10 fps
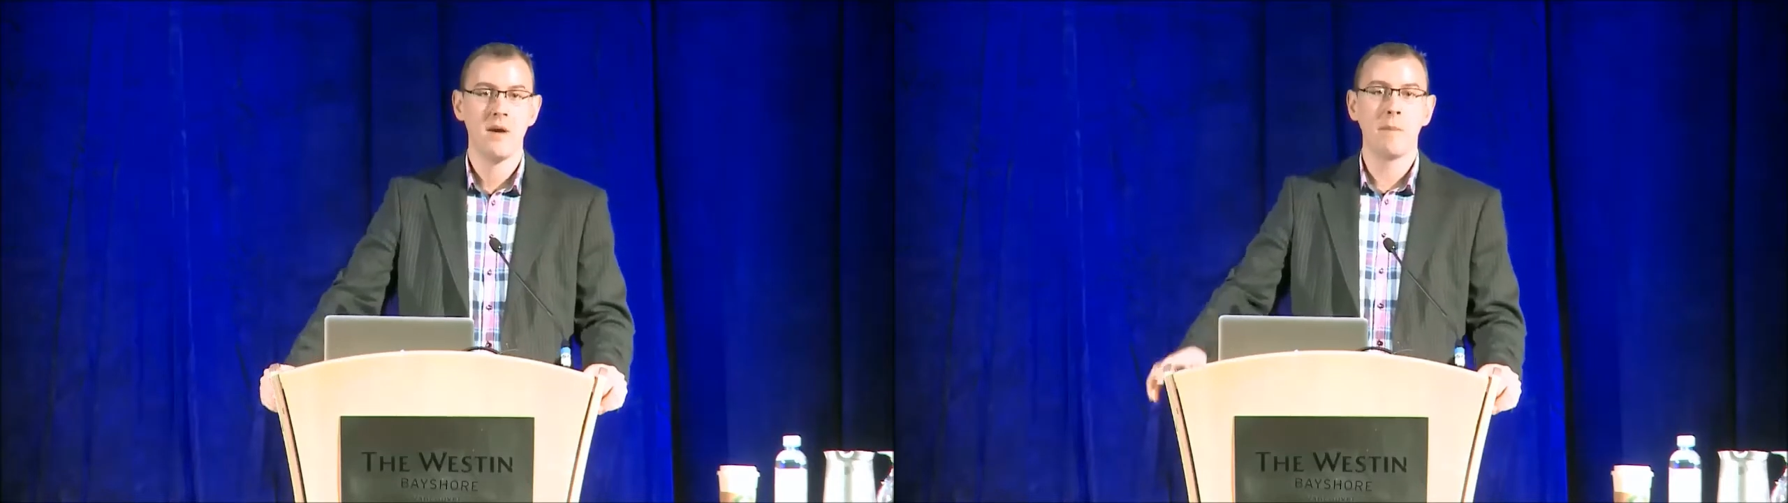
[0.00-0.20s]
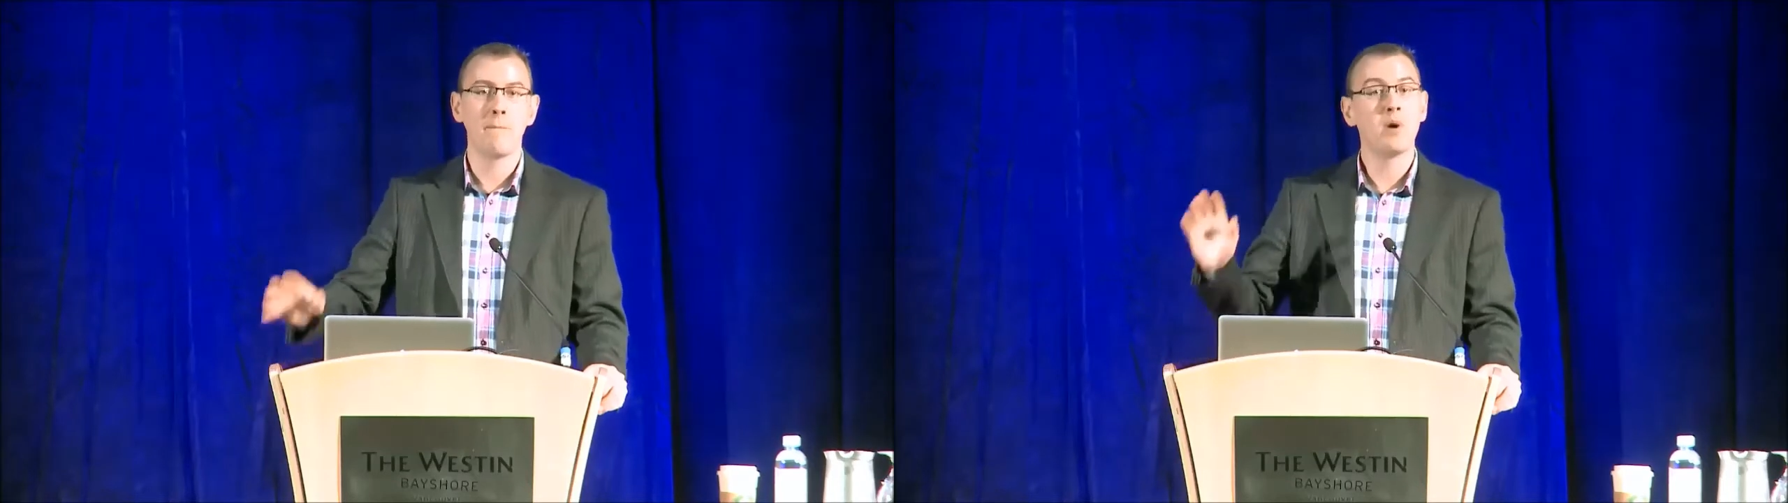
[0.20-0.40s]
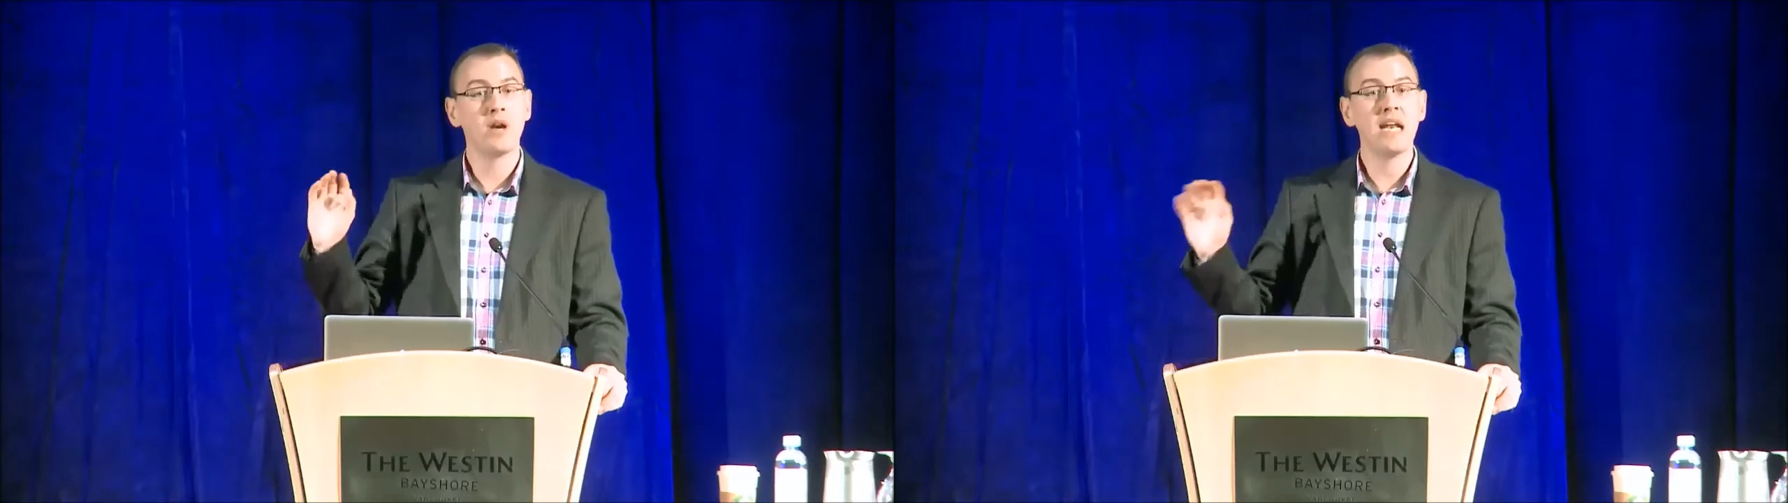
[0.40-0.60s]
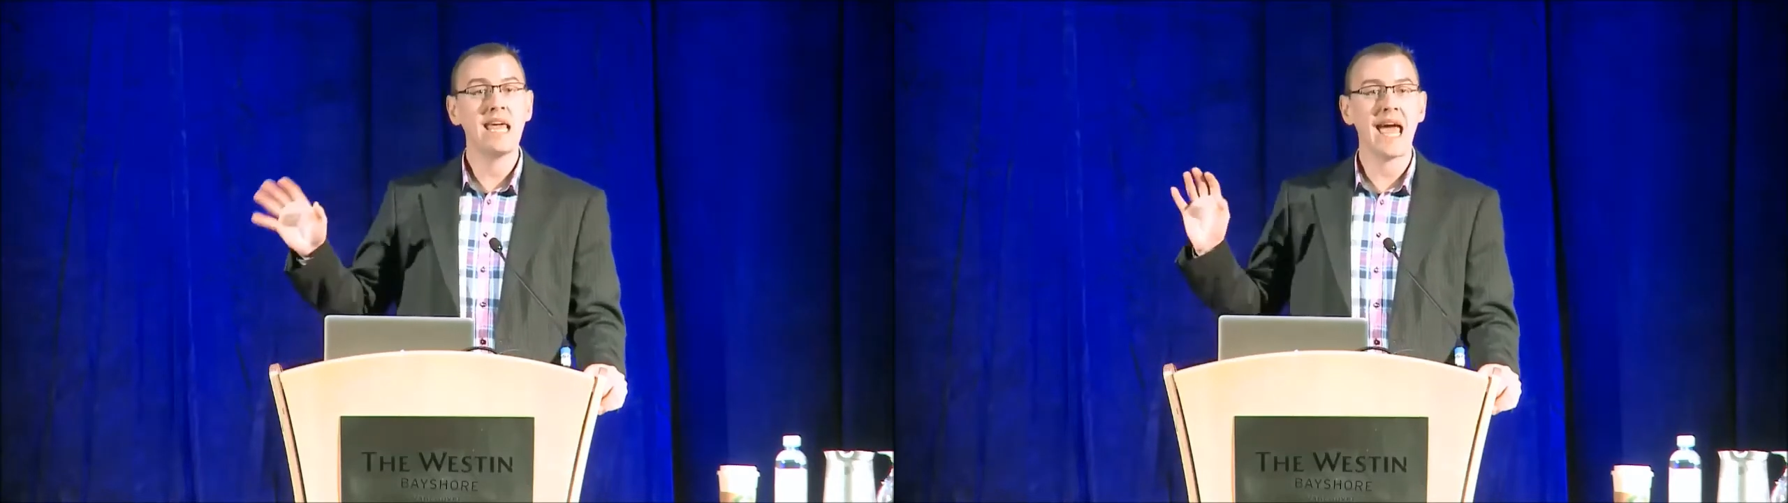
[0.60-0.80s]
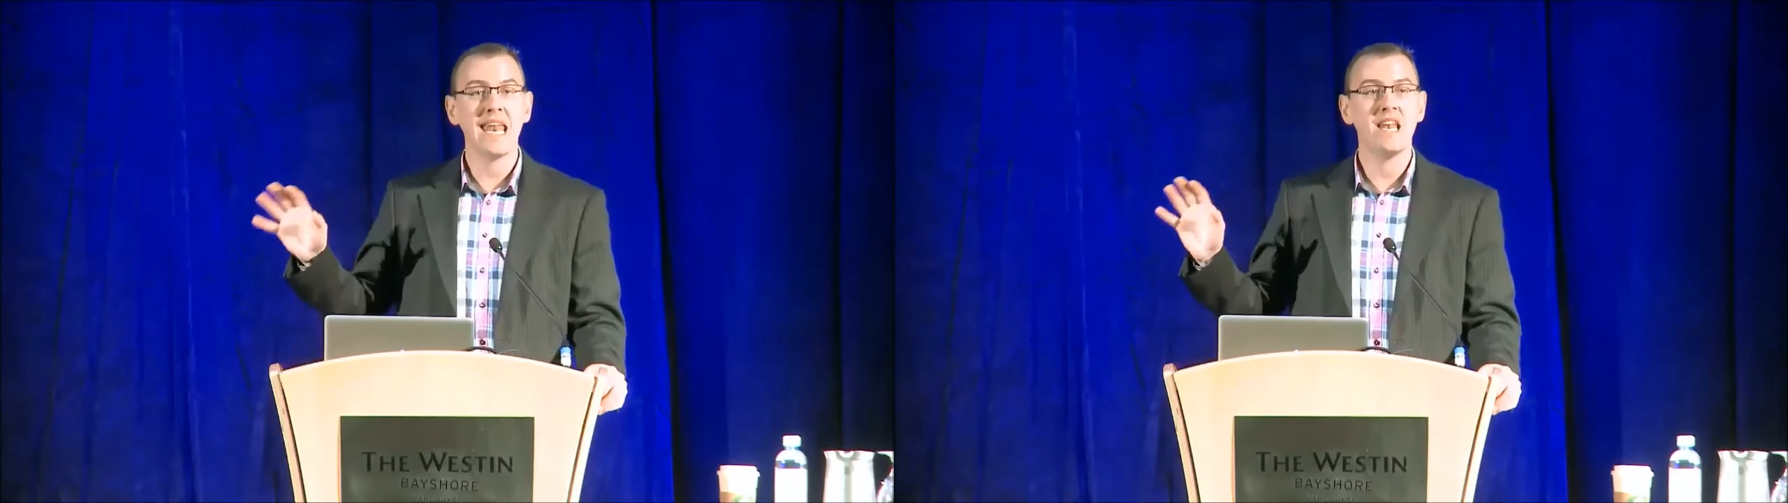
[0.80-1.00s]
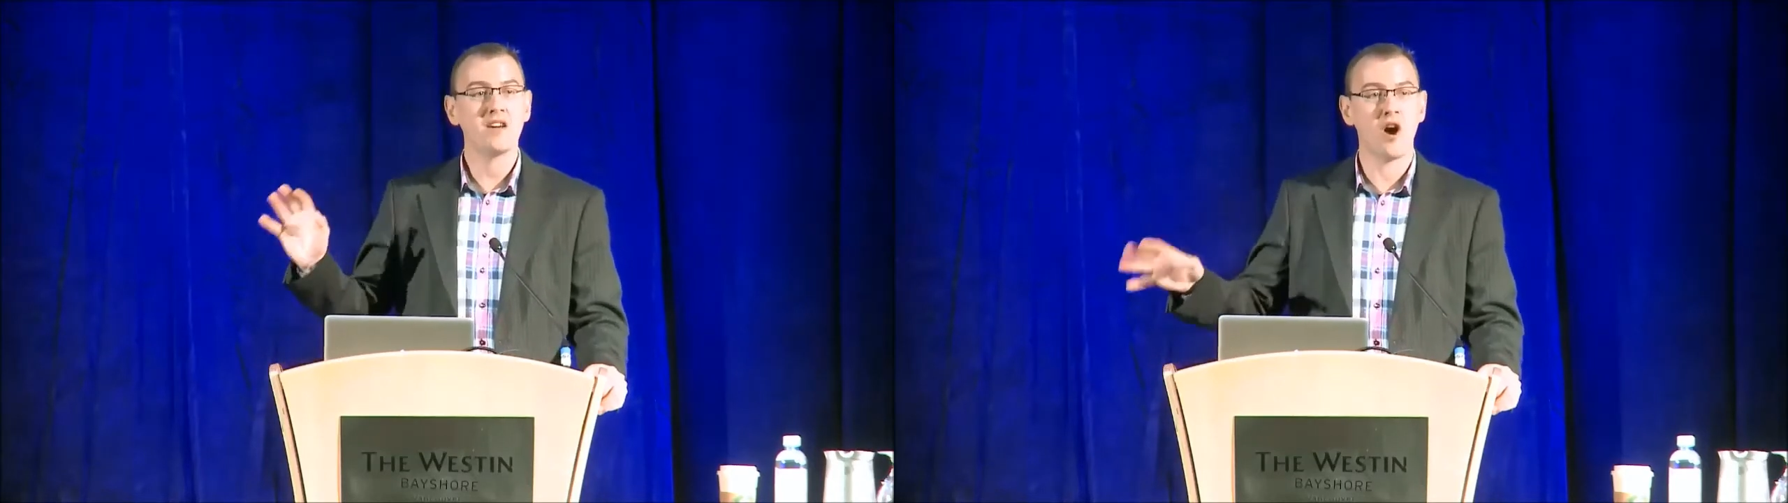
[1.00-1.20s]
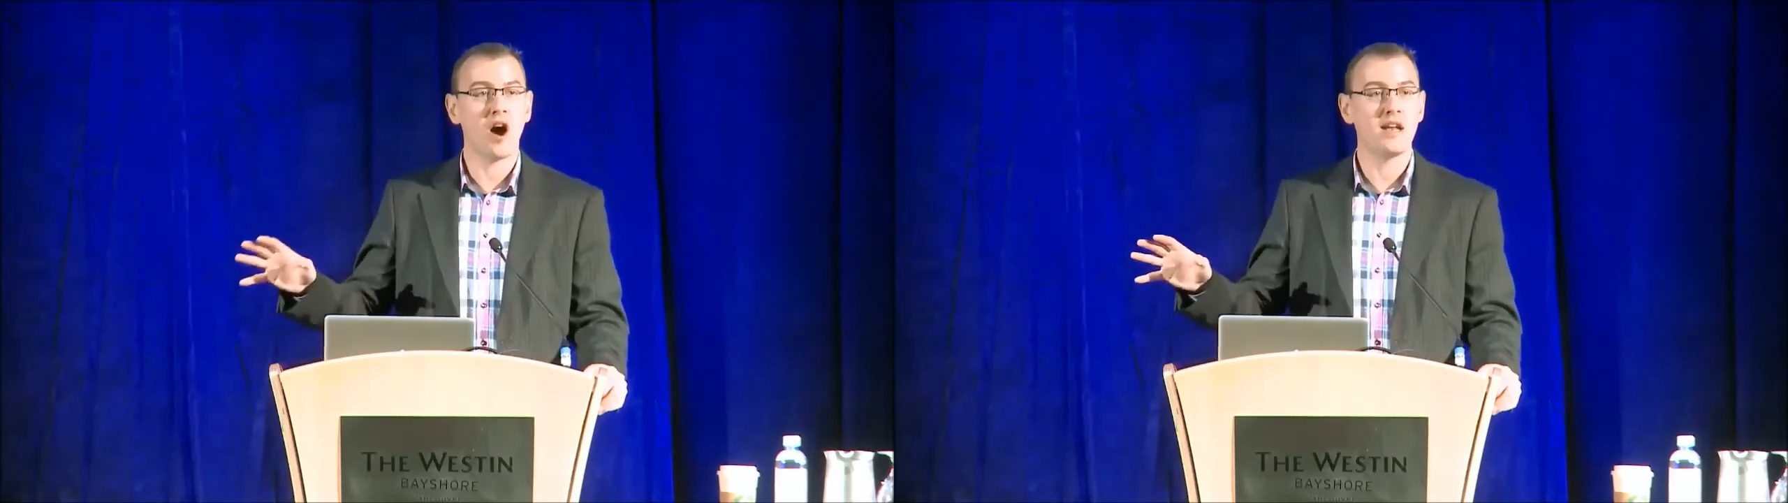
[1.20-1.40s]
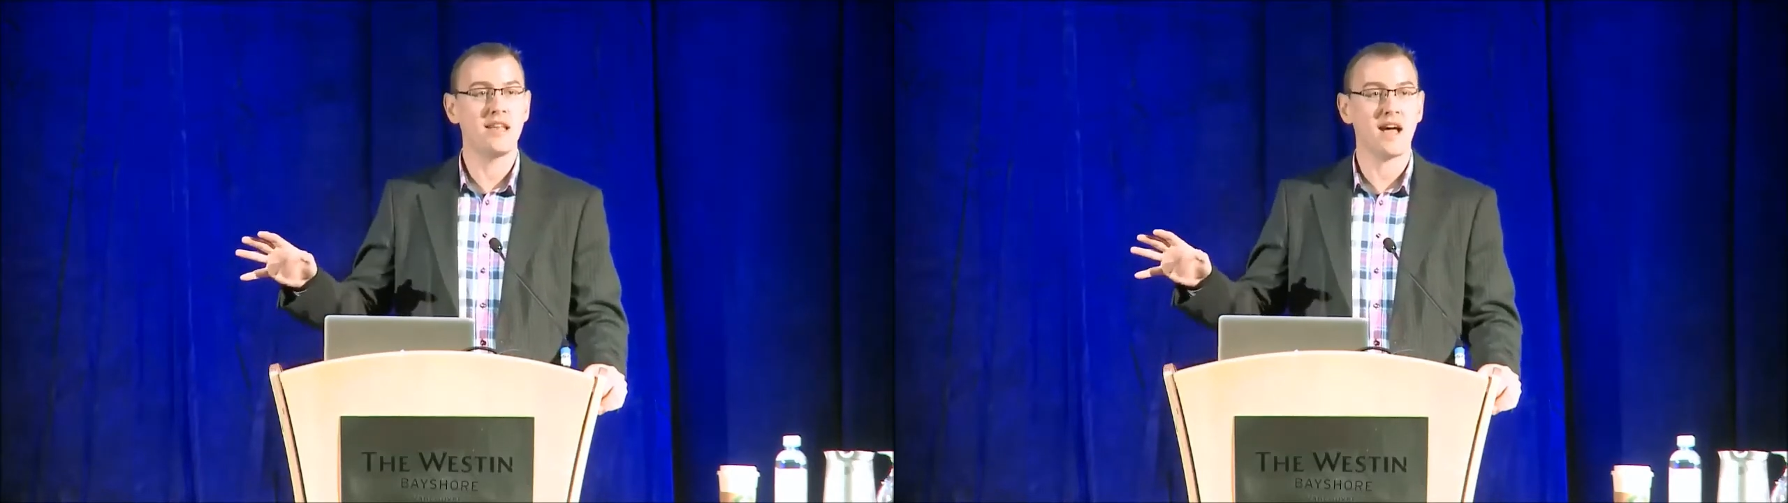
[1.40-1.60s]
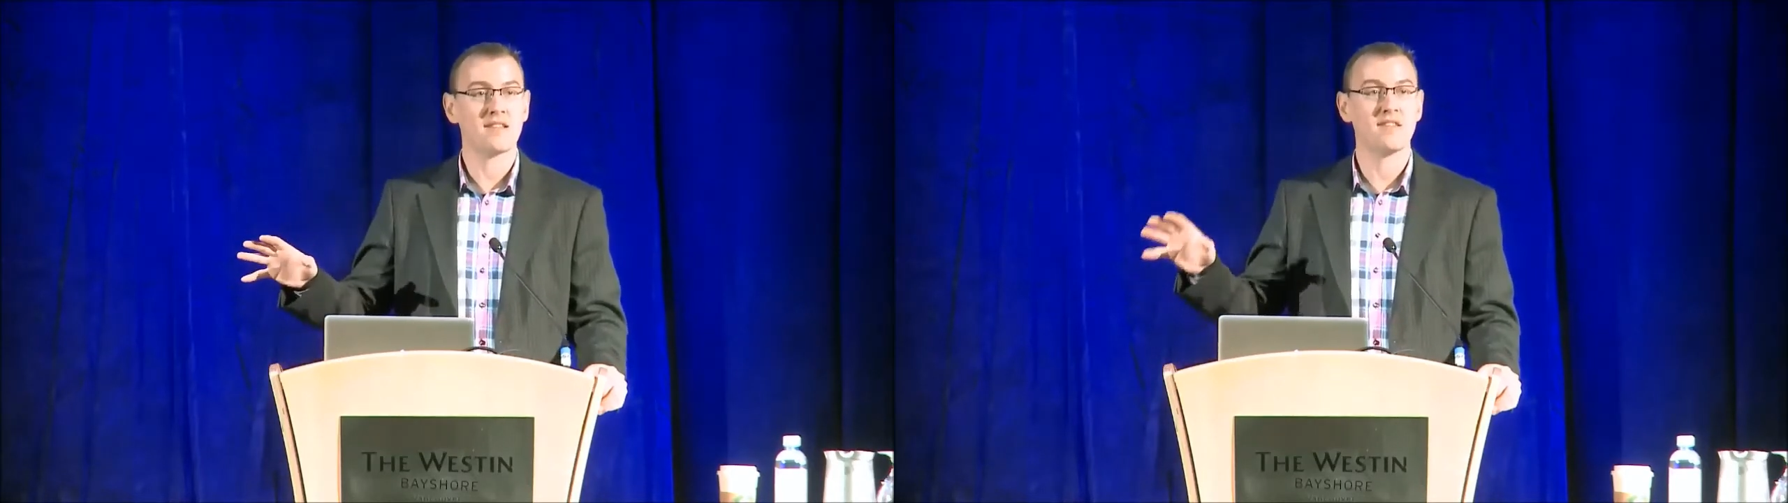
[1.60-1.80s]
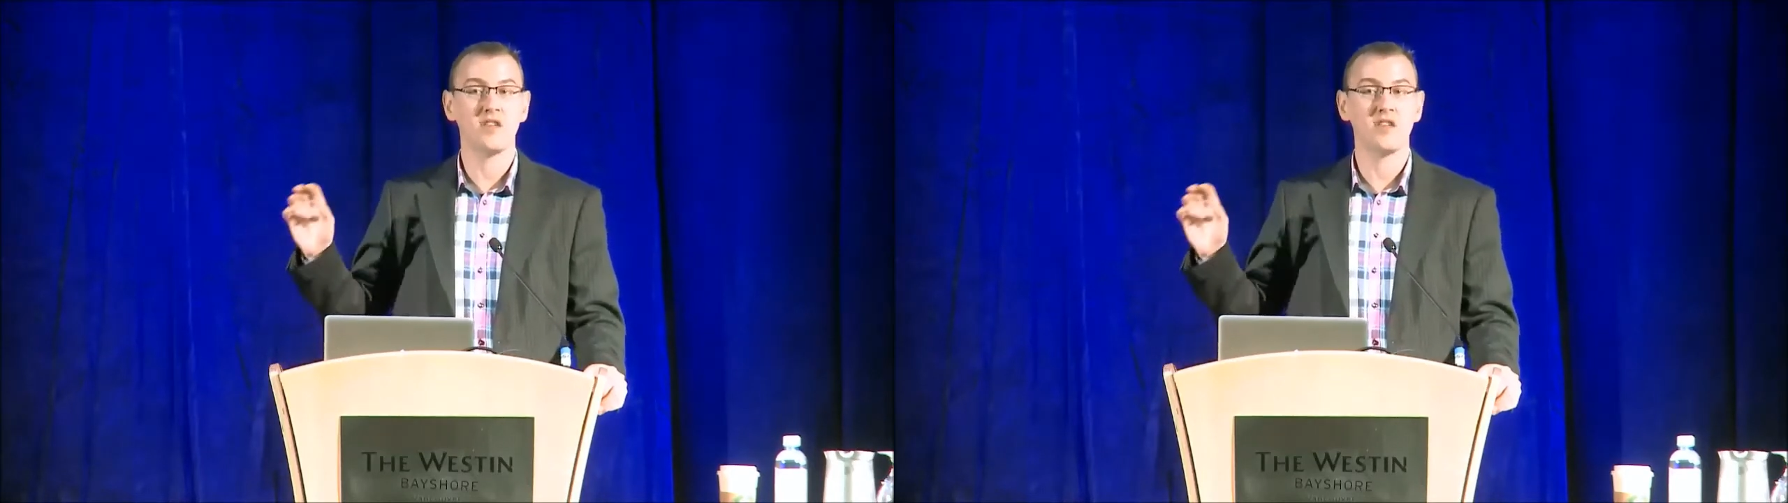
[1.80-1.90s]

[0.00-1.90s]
But put it again into context.